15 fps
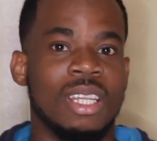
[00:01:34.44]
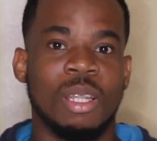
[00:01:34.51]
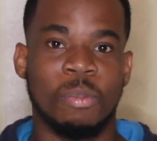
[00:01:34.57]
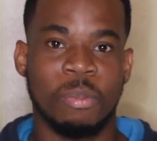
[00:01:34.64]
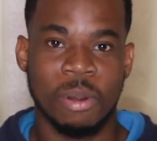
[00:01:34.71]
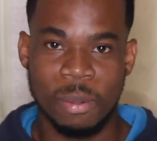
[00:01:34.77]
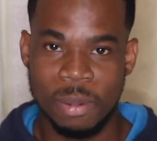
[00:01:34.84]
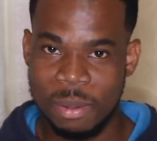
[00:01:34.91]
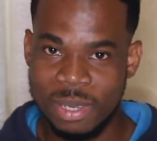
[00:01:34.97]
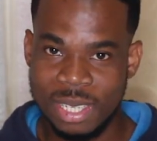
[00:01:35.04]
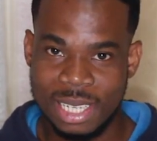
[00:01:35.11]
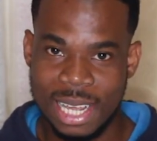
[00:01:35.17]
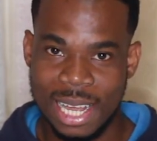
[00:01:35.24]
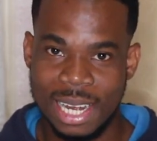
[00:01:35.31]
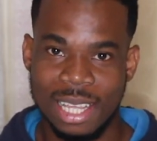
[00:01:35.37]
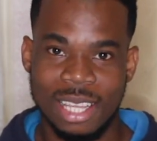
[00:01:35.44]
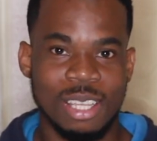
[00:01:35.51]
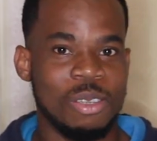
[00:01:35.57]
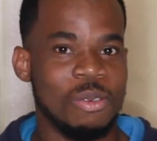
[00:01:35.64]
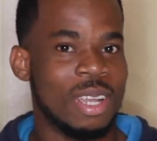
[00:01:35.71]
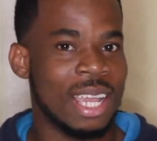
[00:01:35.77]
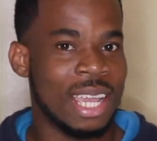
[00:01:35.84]
The problem is that
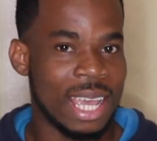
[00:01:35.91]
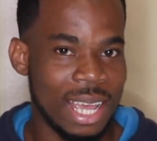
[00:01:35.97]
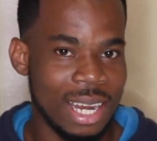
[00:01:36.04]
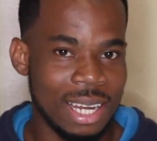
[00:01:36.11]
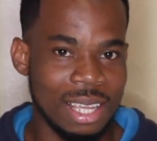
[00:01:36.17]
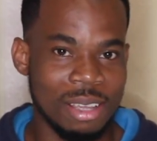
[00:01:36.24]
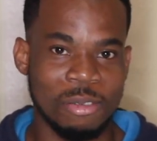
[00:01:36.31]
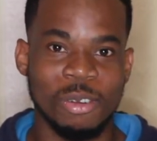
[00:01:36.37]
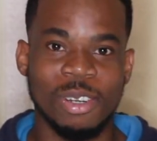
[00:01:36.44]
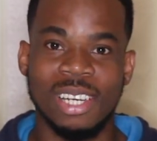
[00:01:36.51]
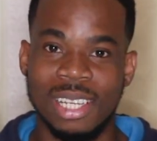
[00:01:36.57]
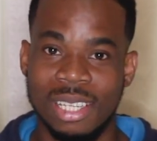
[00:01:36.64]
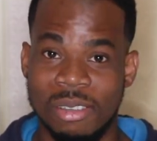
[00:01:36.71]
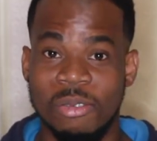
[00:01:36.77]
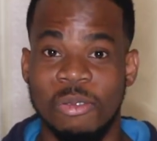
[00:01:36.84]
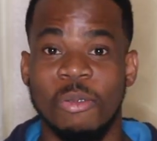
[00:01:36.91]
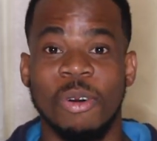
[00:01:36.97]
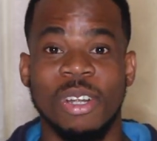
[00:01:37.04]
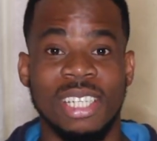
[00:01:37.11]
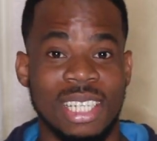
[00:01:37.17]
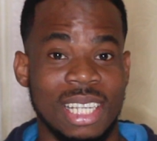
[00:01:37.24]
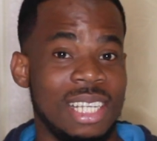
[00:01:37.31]
you can't even live
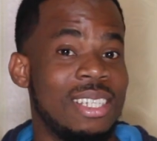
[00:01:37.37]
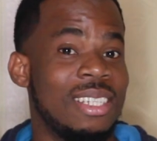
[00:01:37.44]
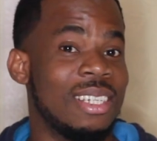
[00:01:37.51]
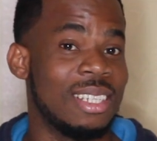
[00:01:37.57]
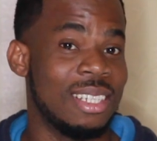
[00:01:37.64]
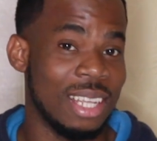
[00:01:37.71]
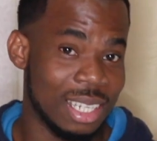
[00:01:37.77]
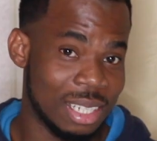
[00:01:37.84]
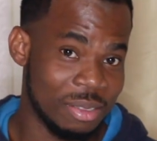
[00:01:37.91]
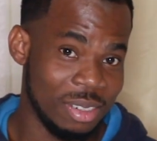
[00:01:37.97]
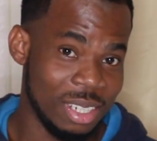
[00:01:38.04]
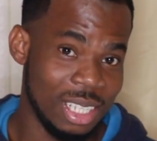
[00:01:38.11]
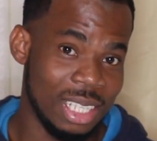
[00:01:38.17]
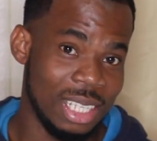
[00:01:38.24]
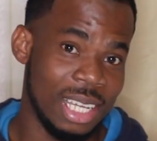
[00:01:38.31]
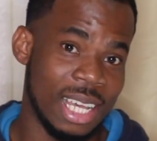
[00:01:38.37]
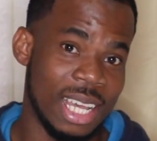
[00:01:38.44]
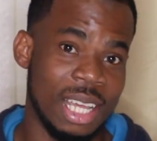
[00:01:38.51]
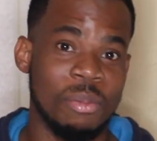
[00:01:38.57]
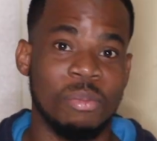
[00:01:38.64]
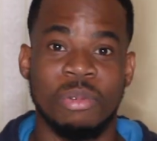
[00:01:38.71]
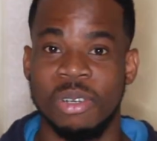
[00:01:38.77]
one day successfully
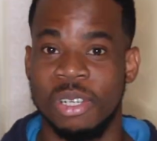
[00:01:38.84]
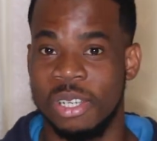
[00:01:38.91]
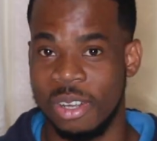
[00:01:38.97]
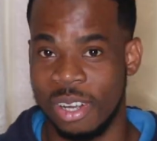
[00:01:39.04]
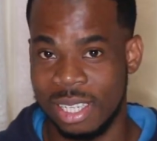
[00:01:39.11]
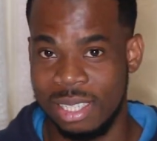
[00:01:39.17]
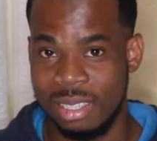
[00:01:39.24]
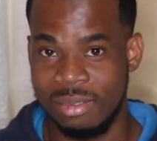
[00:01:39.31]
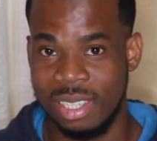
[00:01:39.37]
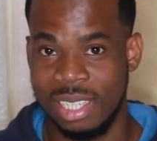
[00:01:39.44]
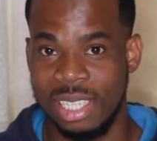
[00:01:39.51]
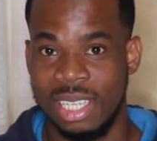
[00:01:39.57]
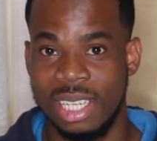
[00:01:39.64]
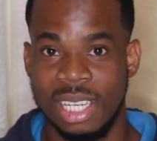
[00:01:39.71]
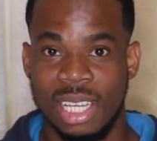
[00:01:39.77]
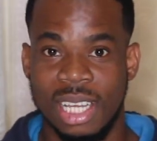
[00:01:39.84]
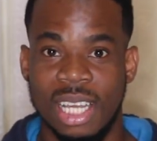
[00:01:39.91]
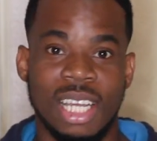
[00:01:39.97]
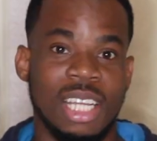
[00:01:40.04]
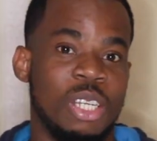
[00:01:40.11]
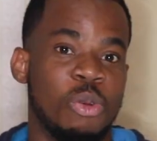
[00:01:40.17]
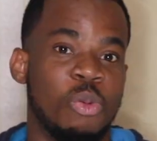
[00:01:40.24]
and productively,
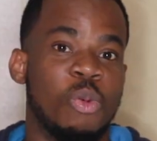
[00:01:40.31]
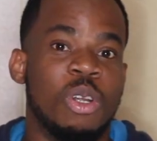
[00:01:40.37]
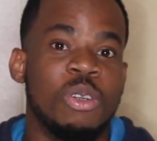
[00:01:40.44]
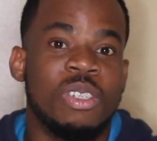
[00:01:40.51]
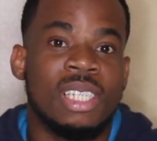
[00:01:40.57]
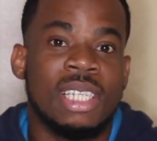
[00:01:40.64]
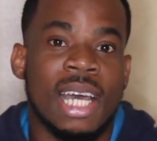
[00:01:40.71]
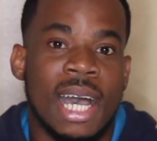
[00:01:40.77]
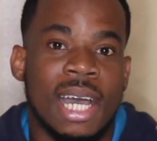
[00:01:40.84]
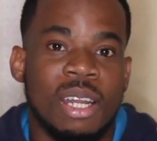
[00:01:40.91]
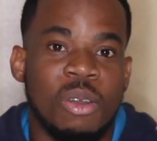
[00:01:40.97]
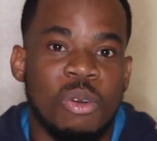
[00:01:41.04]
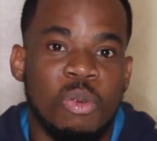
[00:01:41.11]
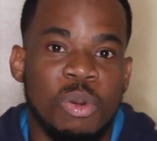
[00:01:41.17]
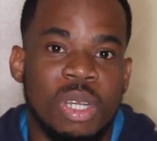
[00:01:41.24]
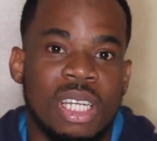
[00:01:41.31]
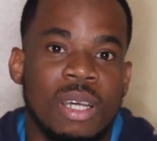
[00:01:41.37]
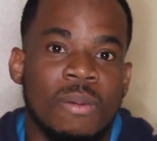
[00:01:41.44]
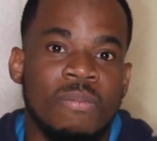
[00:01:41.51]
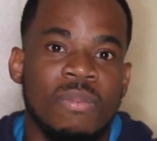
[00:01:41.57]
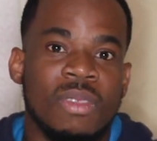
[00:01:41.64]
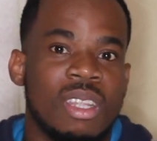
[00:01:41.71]
and you want to start with
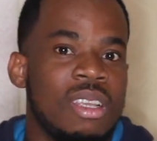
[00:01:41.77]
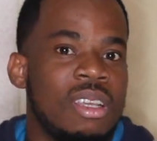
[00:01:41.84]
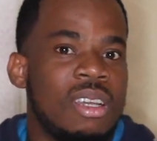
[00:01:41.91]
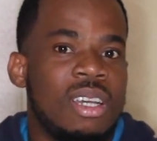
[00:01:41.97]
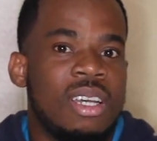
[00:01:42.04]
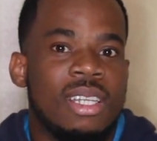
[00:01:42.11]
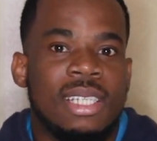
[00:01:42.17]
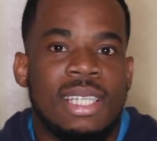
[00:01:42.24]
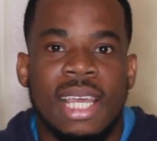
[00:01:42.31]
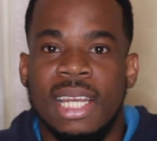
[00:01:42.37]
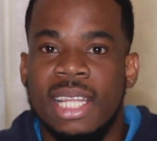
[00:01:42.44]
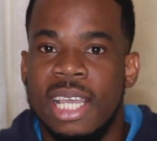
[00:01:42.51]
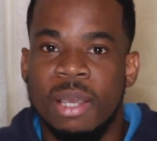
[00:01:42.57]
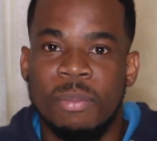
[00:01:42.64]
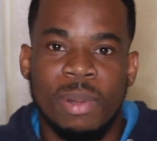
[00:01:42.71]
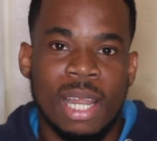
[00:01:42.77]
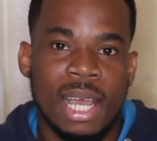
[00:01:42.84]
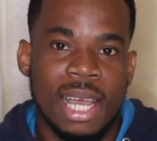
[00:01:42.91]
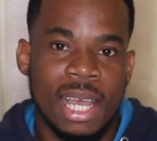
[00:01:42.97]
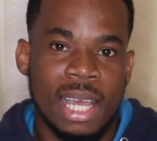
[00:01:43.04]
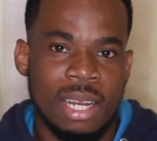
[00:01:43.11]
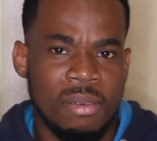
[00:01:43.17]
a 10-year
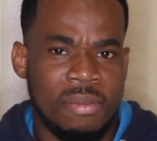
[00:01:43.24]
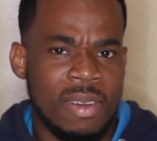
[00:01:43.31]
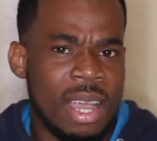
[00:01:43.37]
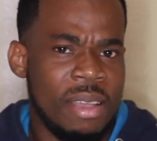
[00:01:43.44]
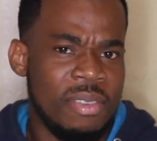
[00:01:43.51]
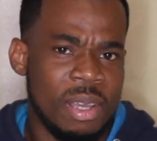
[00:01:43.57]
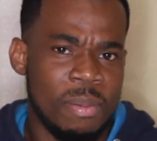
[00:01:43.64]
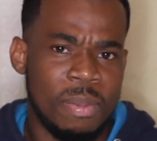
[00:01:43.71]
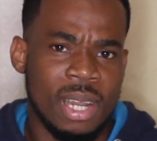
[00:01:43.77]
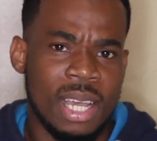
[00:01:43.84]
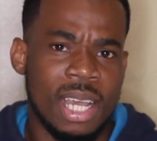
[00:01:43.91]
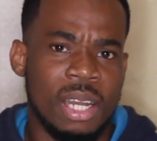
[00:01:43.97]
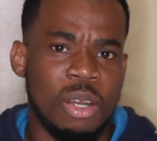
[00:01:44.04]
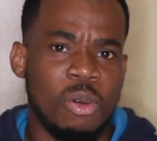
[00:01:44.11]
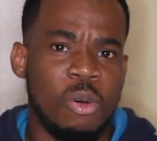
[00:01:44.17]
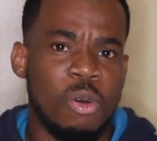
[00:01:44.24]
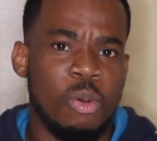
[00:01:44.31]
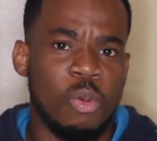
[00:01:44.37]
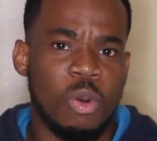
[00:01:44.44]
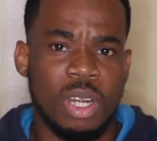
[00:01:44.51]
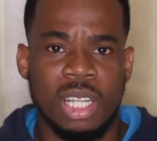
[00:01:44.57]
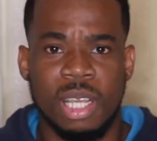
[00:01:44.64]
plan, a 5-year plan, or a
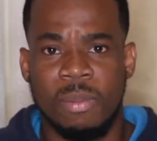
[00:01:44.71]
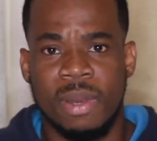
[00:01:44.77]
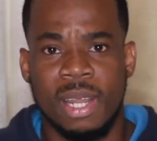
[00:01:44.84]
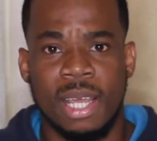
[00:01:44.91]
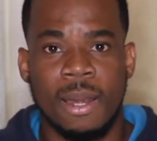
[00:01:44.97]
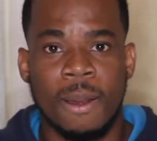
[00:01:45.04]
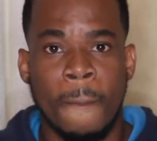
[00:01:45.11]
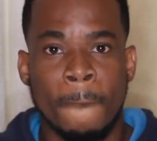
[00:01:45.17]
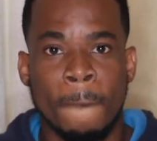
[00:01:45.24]
1-year plan.